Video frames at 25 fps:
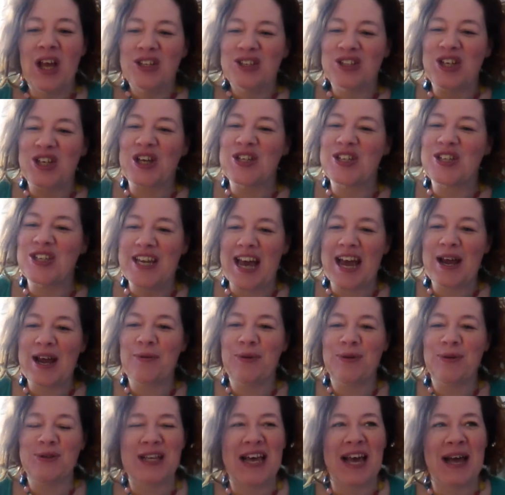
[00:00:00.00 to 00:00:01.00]
So today
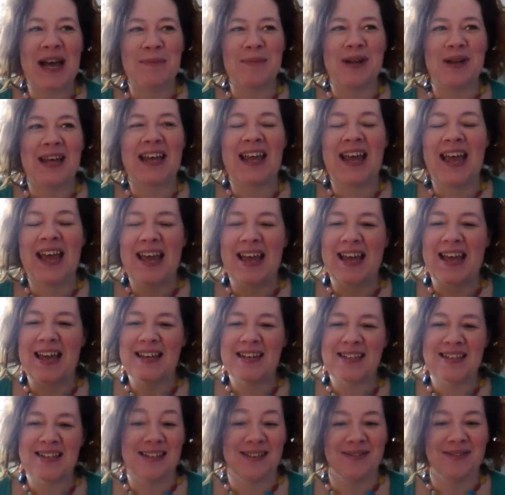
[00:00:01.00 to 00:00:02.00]
what's happening
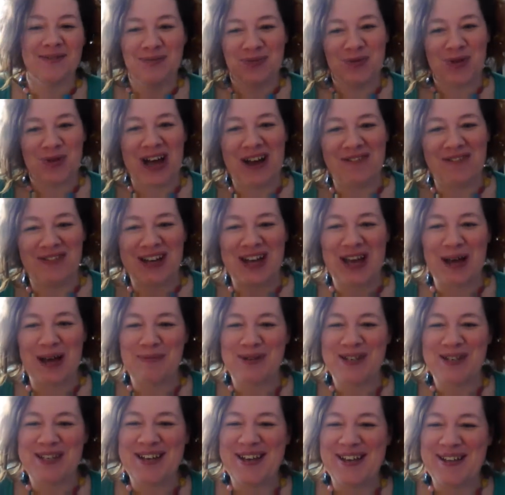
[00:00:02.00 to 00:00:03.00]
is we're having a
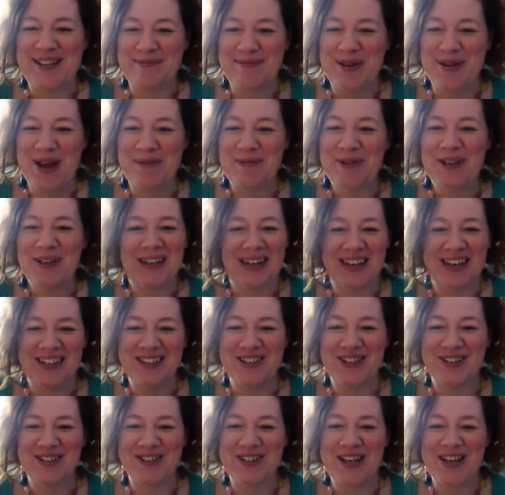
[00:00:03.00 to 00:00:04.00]
cup of tea at the moment.
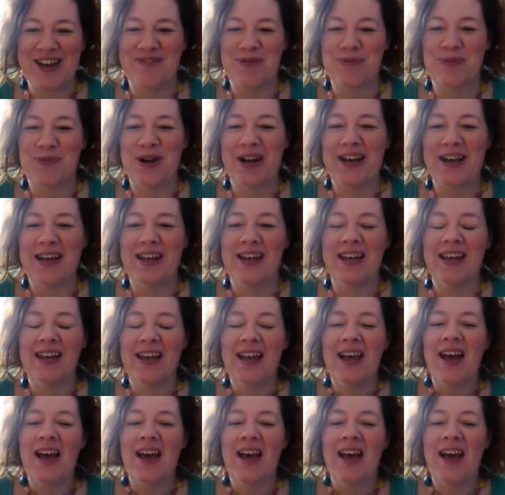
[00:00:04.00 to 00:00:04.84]
It's good to have a break.